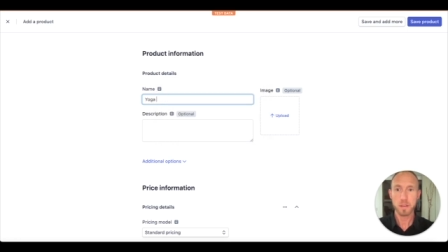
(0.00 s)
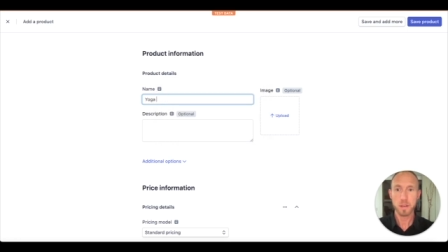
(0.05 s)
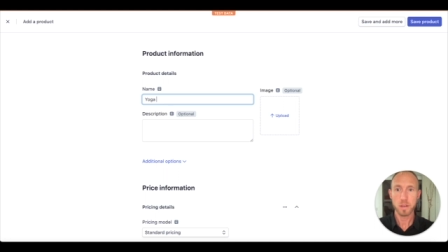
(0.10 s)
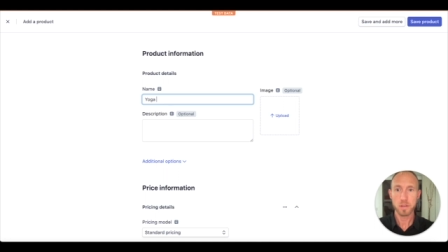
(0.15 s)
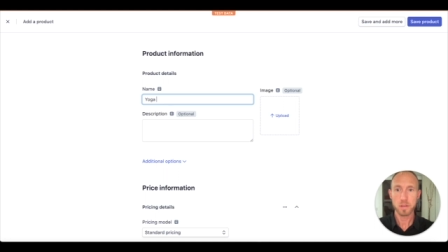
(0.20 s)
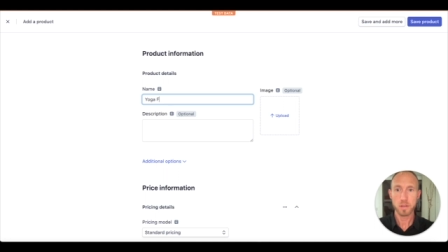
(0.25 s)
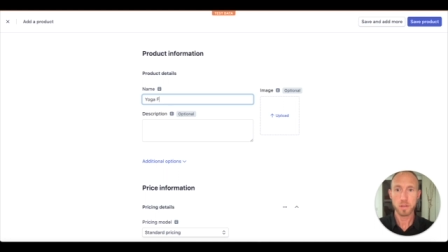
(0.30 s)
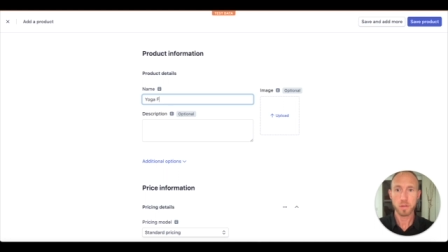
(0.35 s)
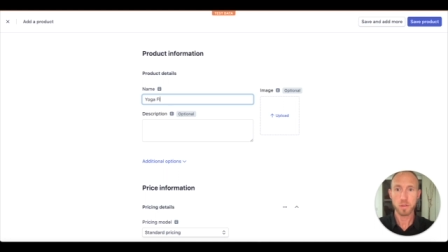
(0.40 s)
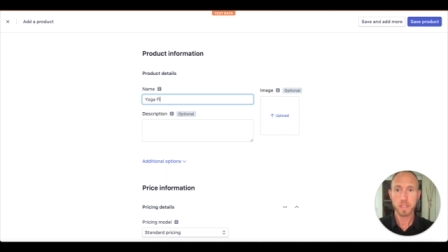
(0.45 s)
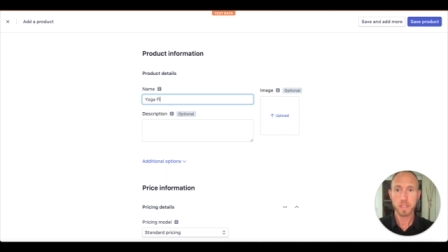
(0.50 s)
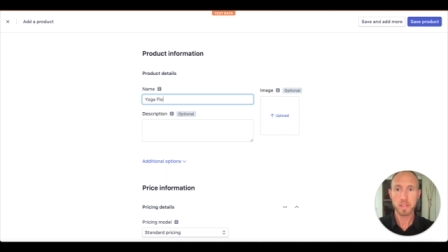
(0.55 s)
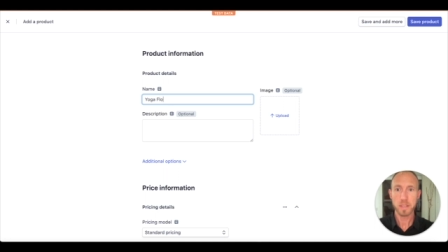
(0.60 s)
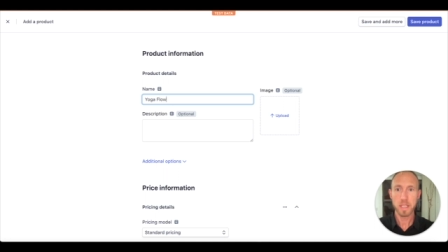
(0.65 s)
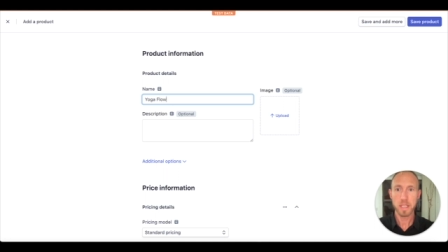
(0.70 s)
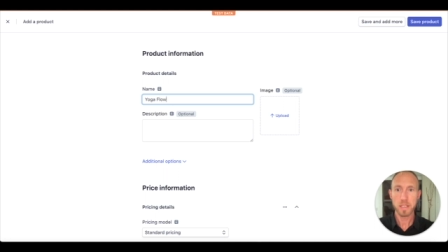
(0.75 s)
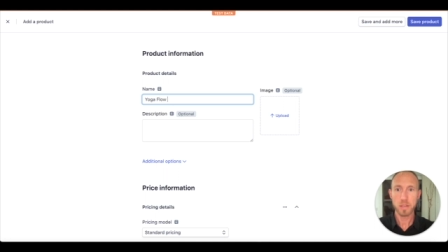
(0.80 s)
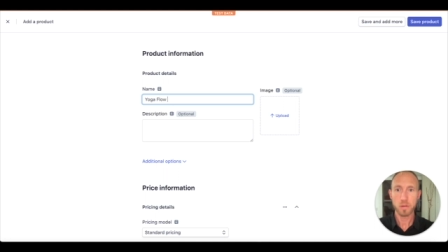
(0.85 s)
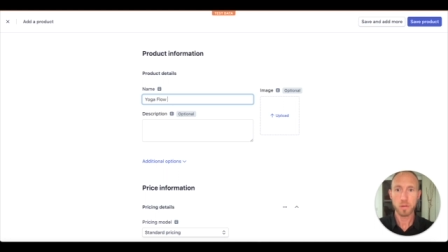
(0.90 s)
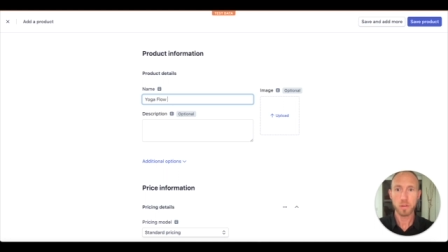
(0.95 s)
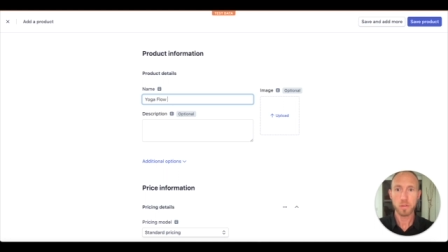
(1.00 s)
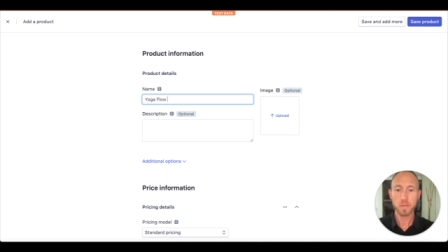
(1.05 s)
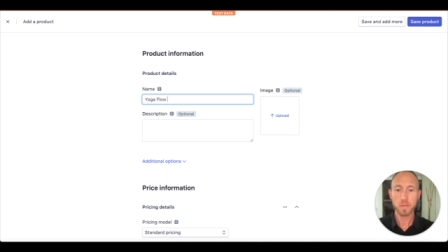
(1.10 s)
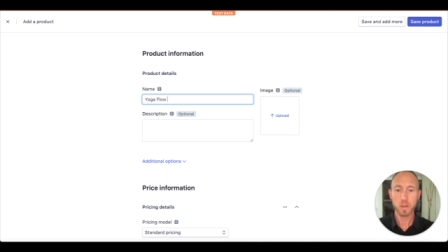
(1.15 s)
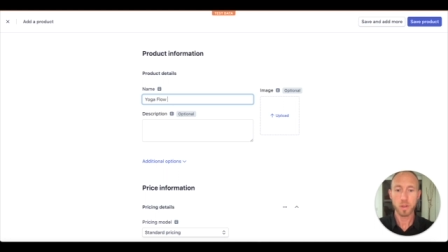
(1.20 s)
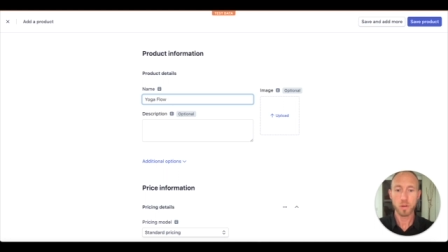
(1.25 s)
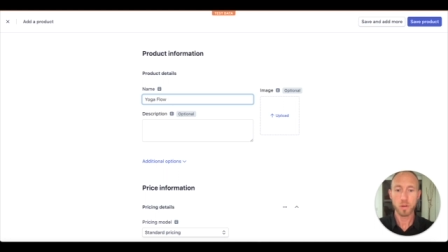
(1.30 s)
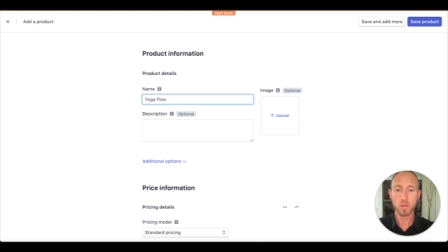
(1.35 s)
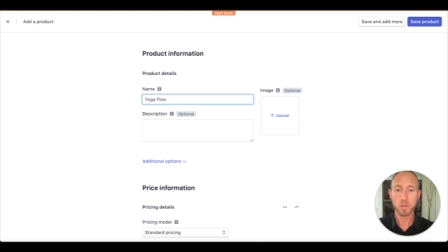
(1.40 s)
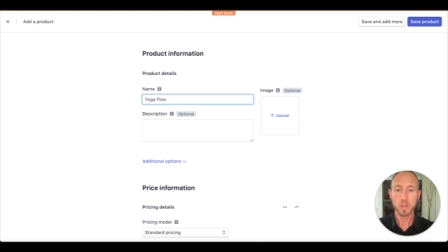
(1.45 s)
So let's say Yoga
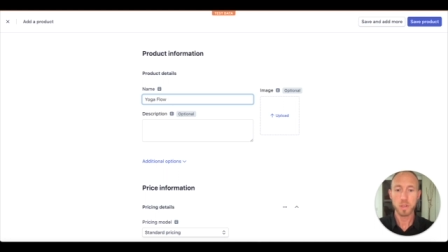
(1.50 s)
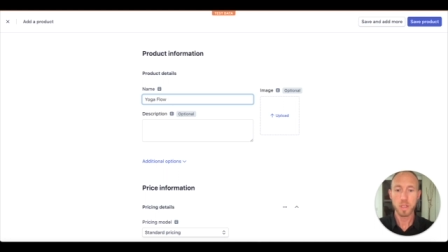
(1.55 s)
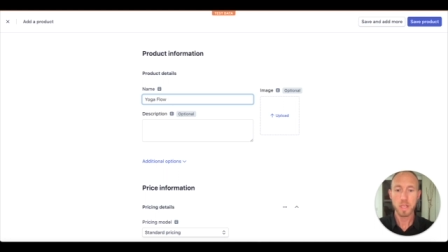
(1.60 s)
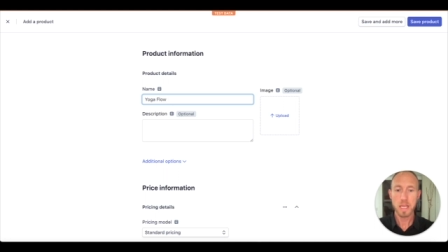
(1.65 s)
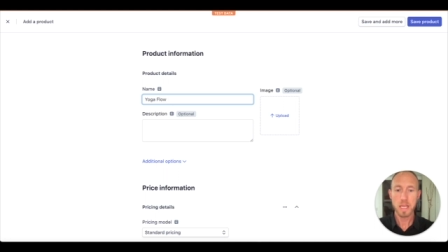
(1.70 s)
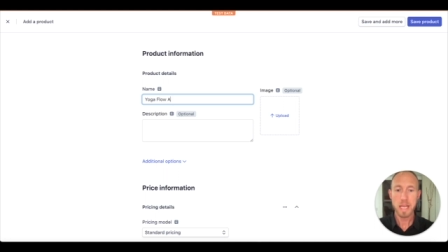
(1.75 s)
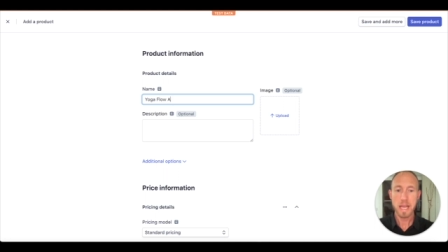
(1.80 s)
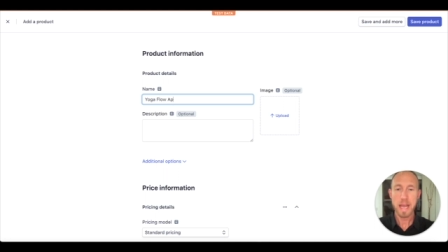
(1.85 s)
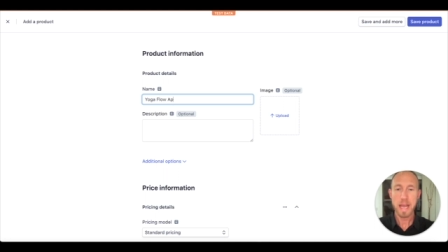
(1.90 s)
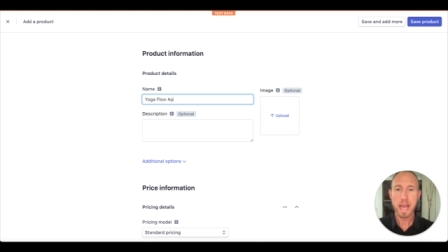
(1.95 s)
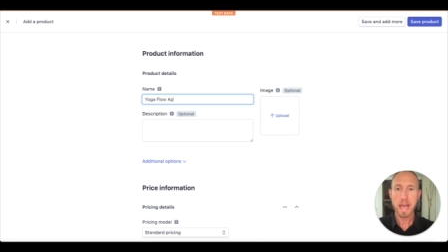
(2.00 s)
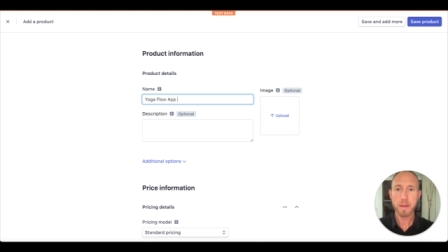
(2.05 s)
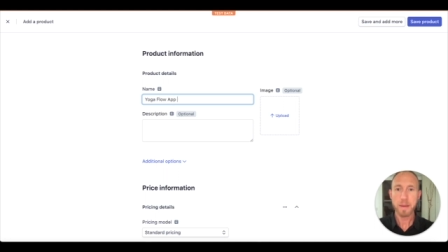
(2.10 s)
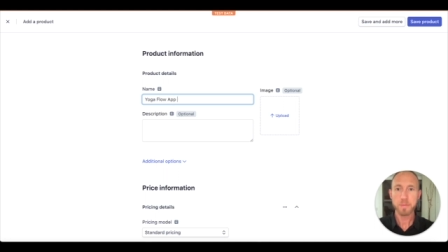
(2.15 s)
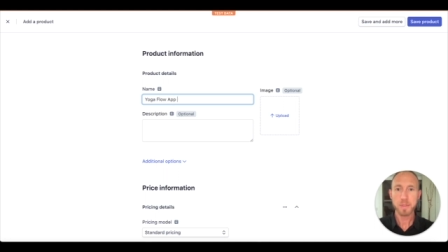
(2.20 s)
Flow app